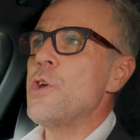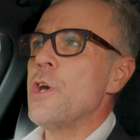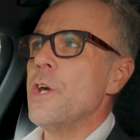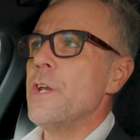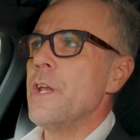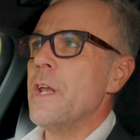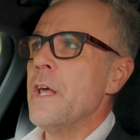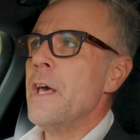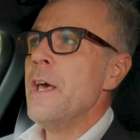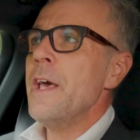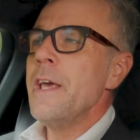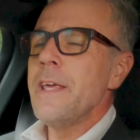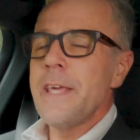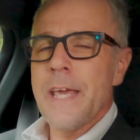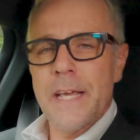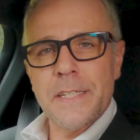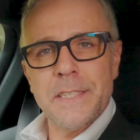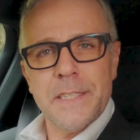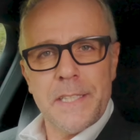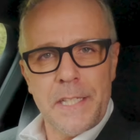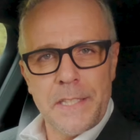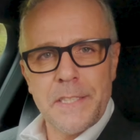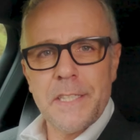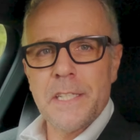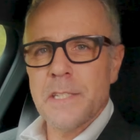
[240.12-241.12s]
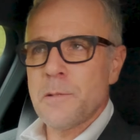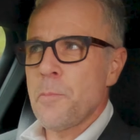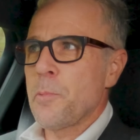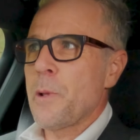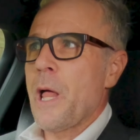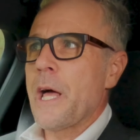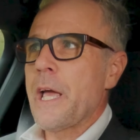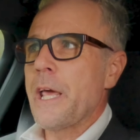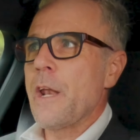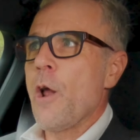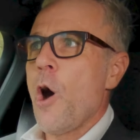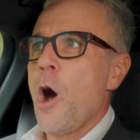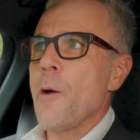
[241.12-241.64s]
can, yes, this is a
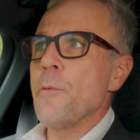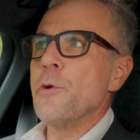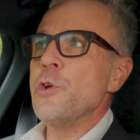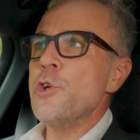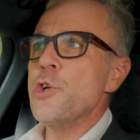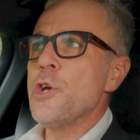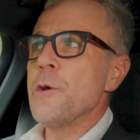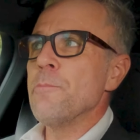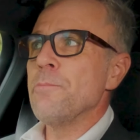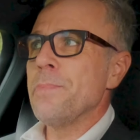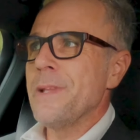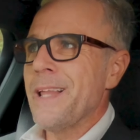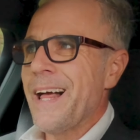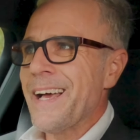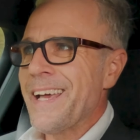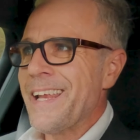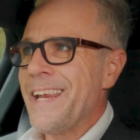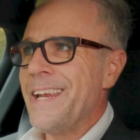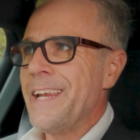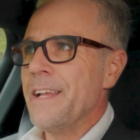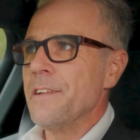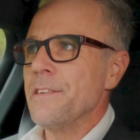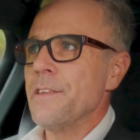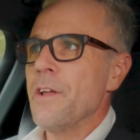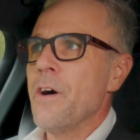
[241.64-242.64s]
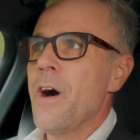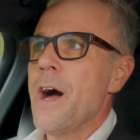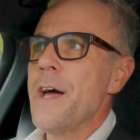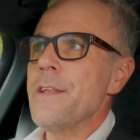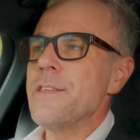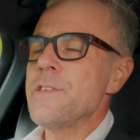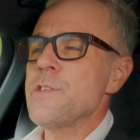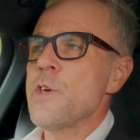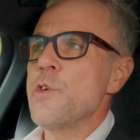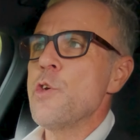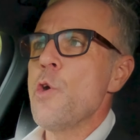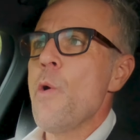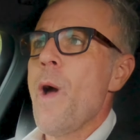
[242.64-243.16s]
plug-in hybrid, you can plug it in at night
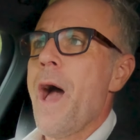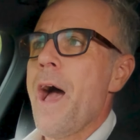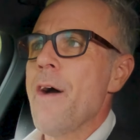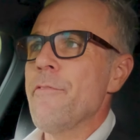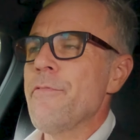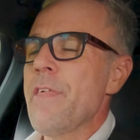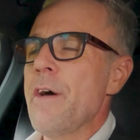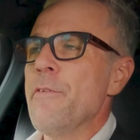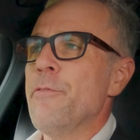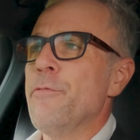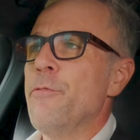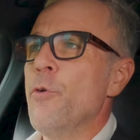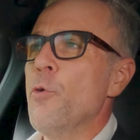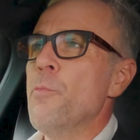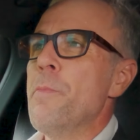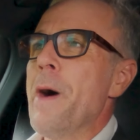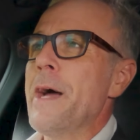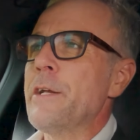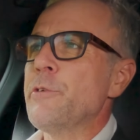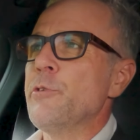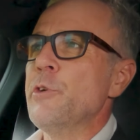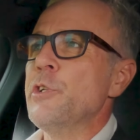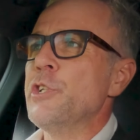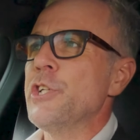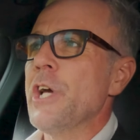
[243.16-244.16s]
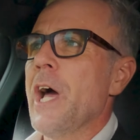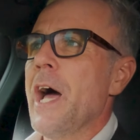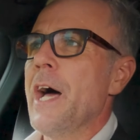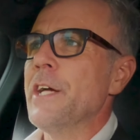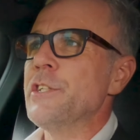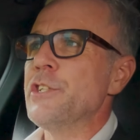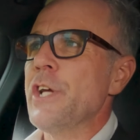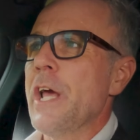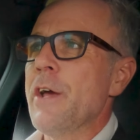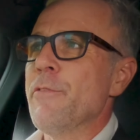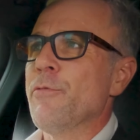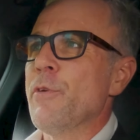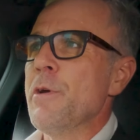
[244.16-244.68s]
so you have that full battery
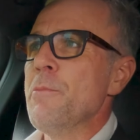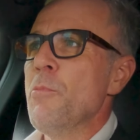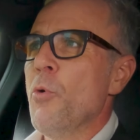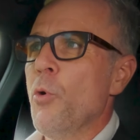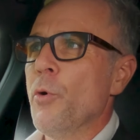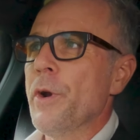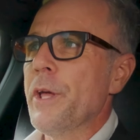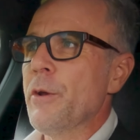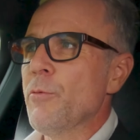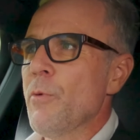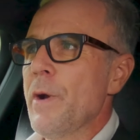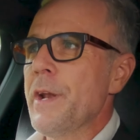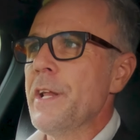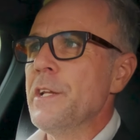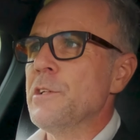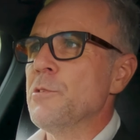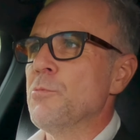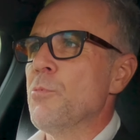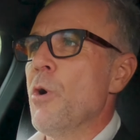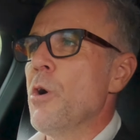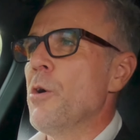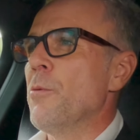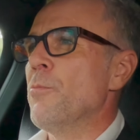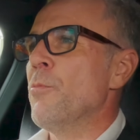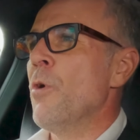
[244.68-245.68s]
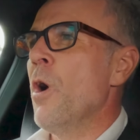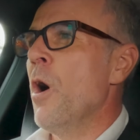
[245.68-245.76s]
charge every morning ready to rock and